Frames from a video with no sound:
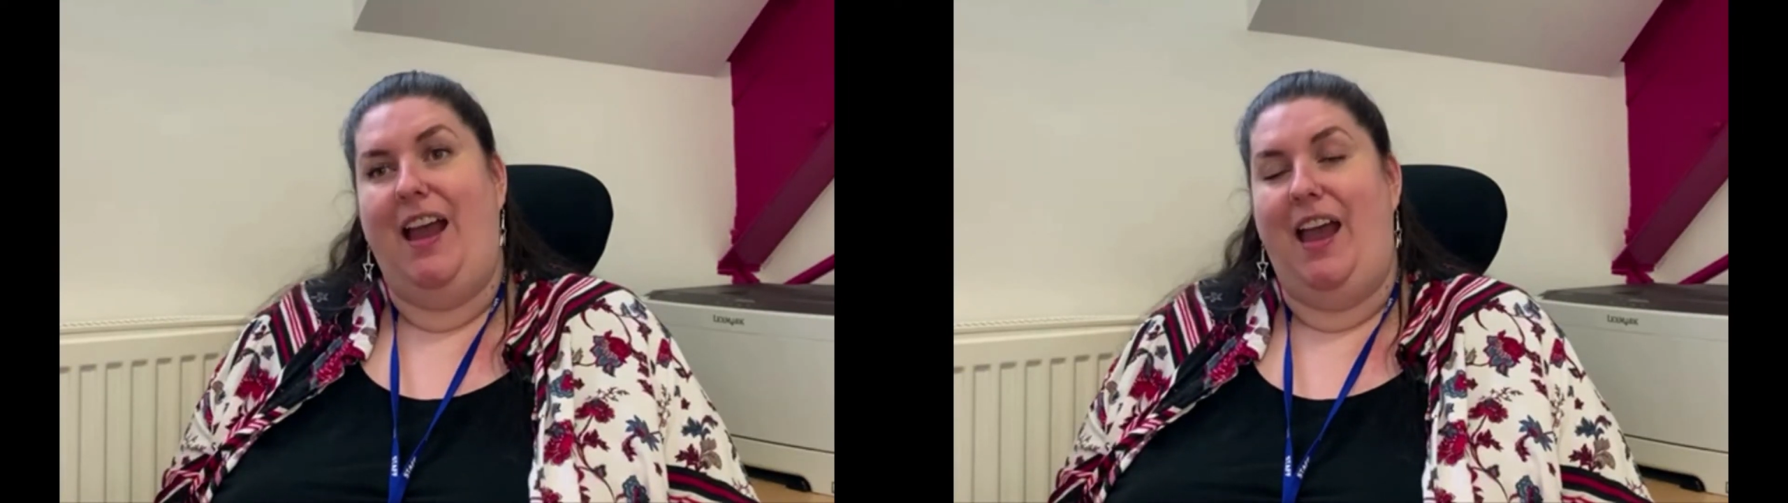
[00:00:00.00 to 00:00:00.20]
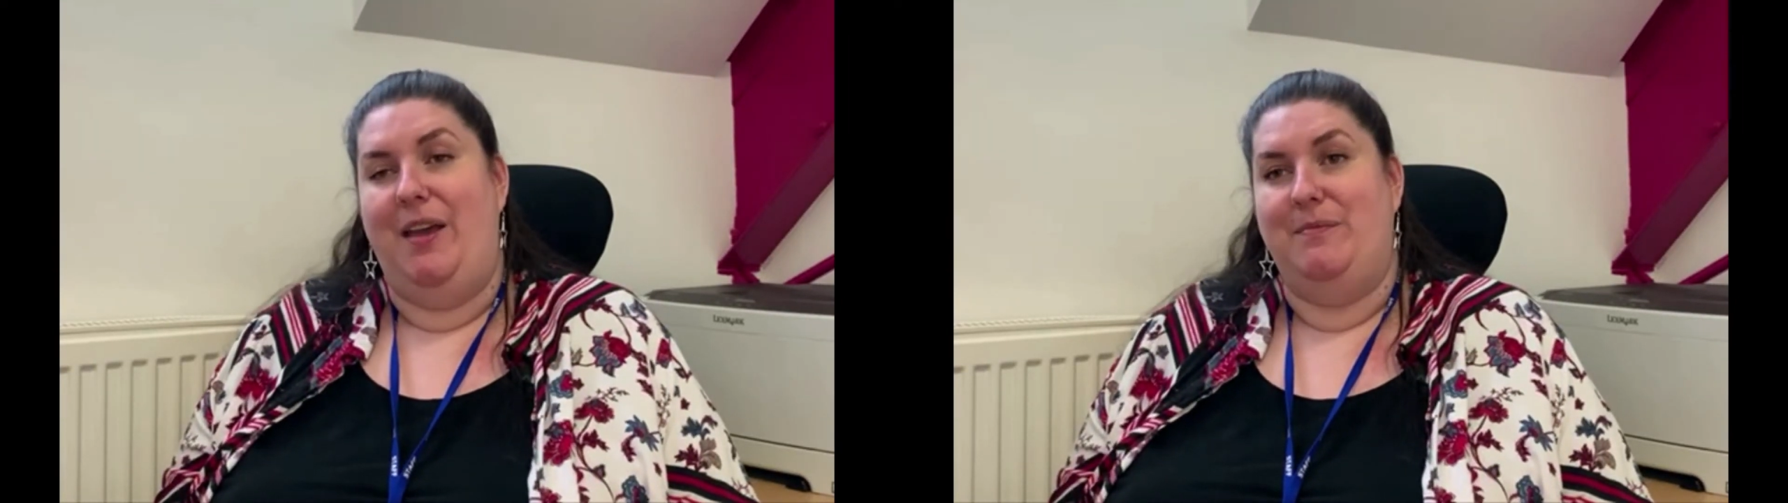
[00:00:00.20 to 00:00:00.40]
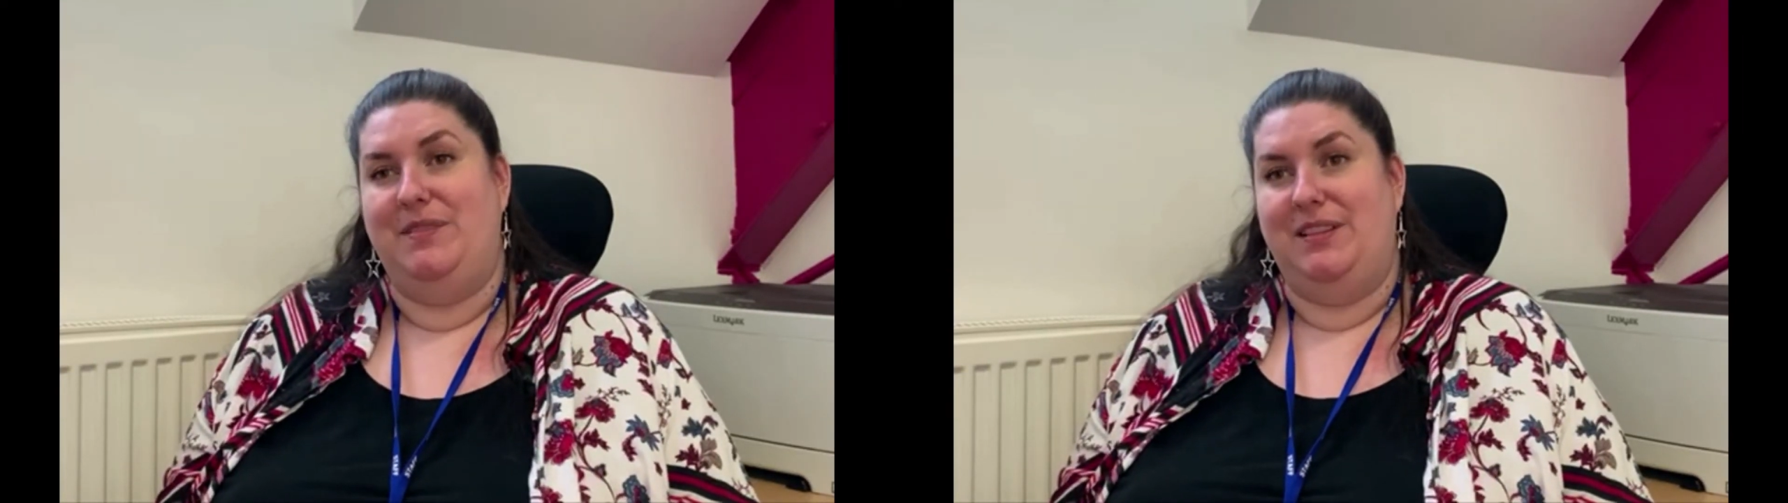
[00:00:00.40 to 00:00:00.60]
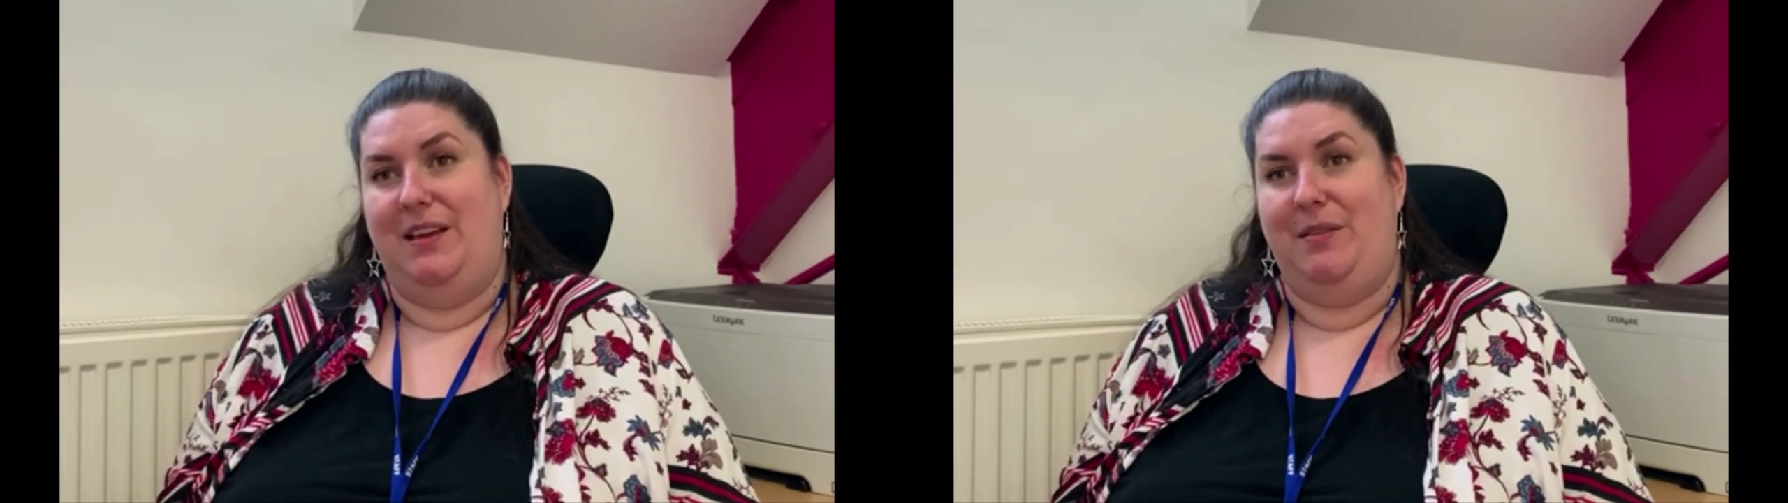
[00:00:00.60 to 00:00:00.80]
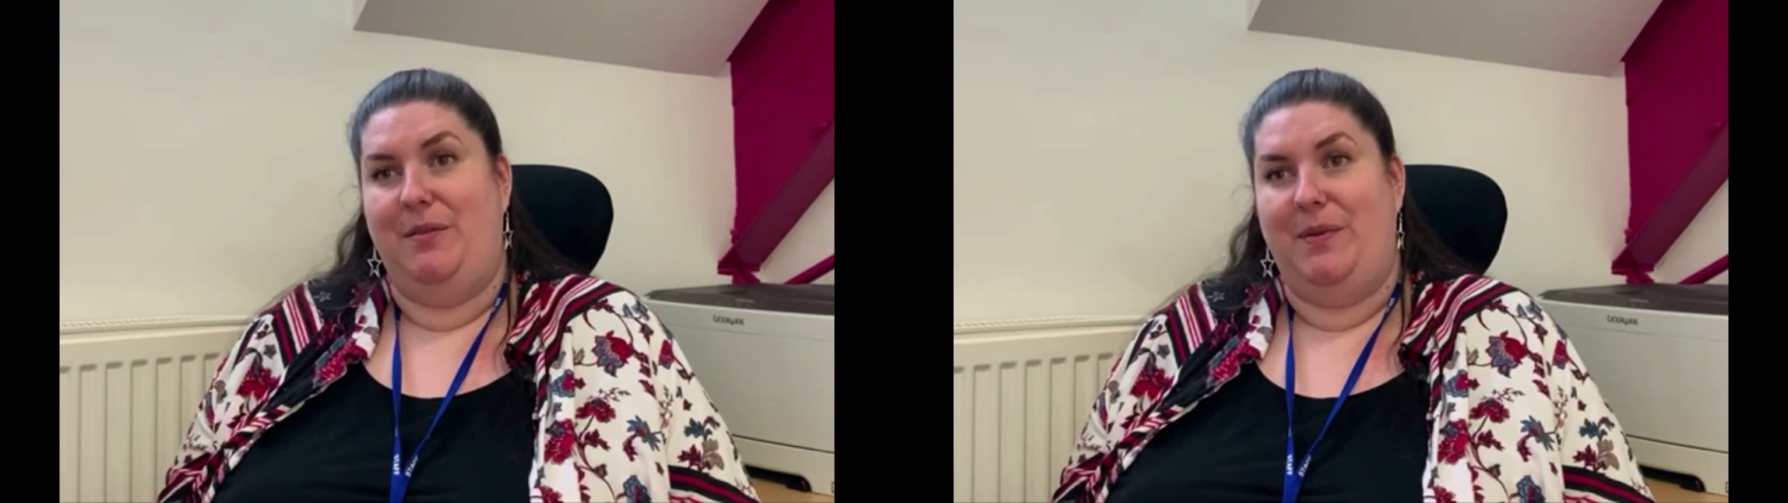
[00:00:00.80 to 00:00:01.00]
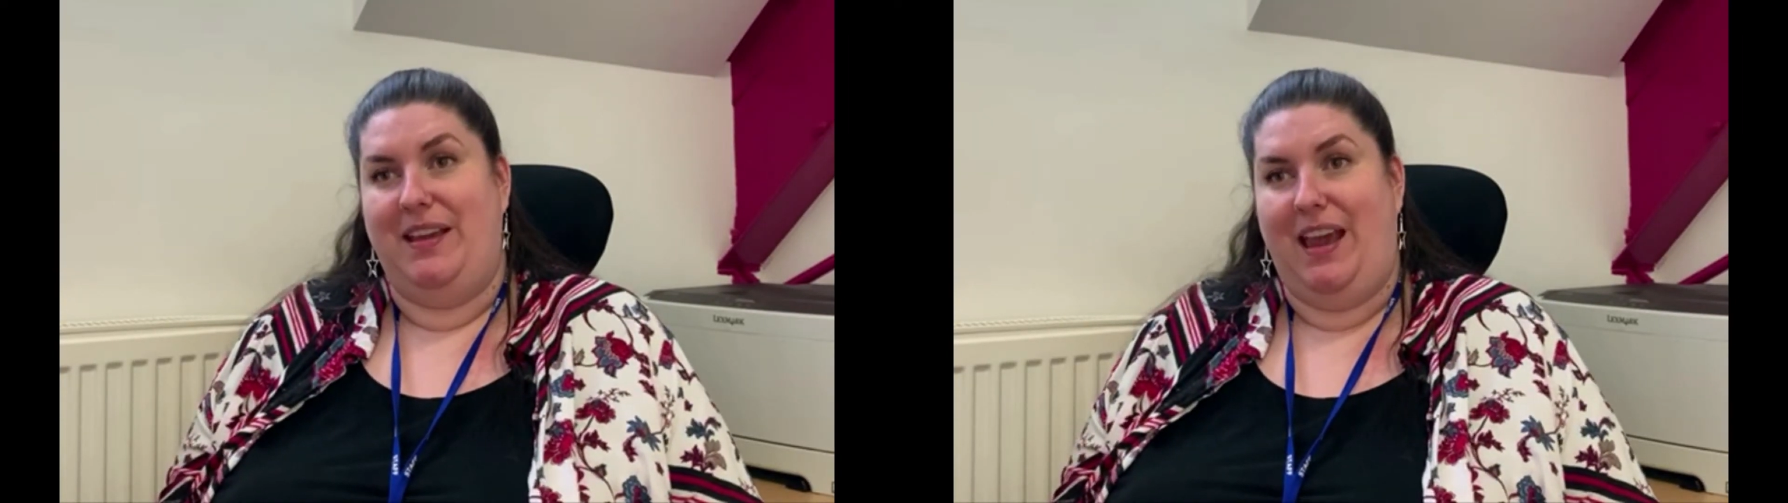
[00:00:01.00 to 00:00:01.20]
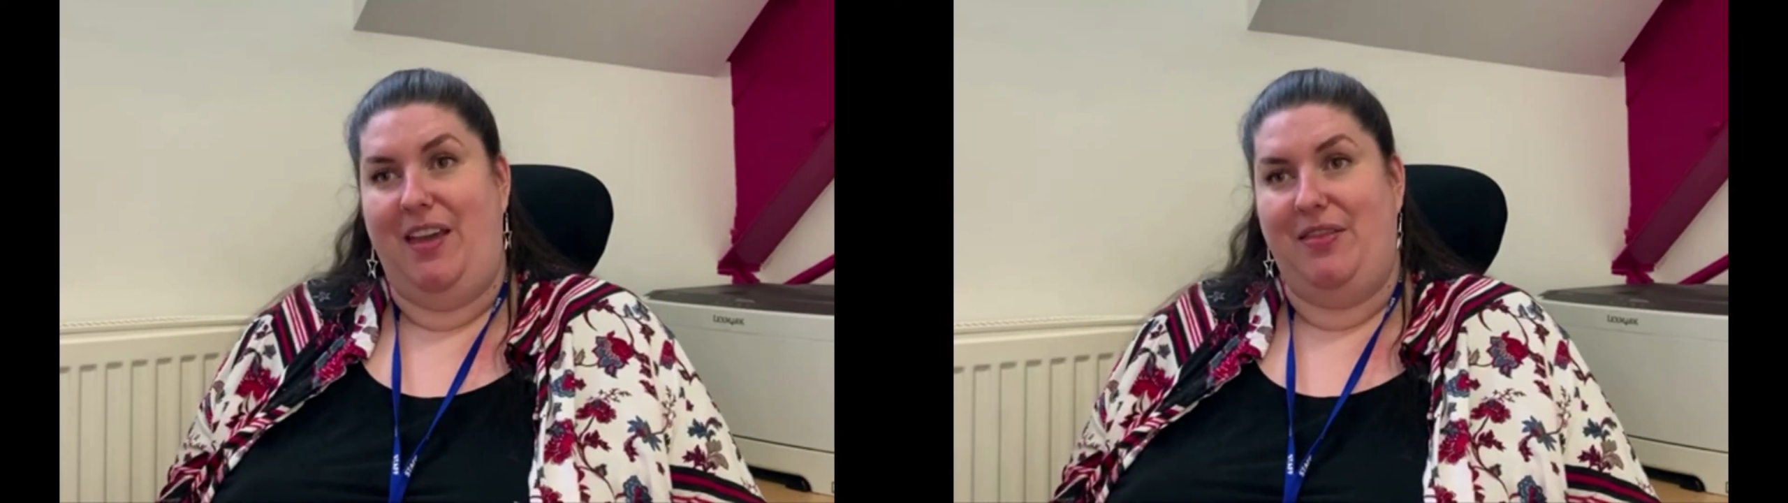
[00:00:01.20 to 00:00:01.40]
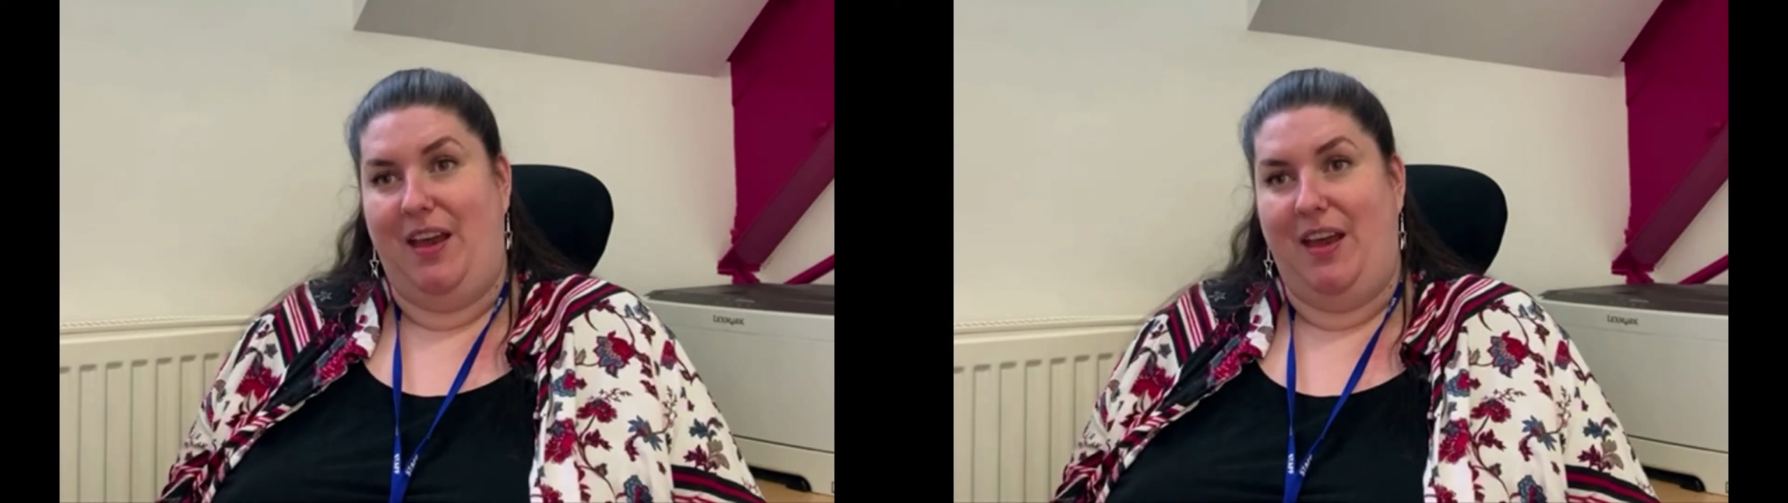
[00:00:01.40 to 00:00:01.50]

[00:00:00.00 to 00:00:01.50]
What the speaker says: so that we get